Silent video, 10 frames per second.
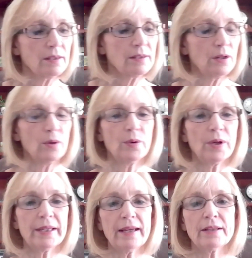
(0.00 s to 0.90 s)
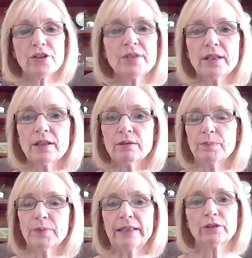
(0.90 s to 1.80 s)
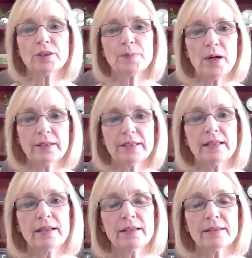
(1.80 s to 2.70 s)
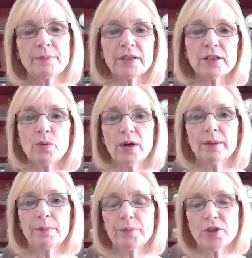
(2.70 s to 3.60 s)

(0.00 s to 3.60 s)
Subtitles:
So again, choosing your landlord's policy is something you'll want to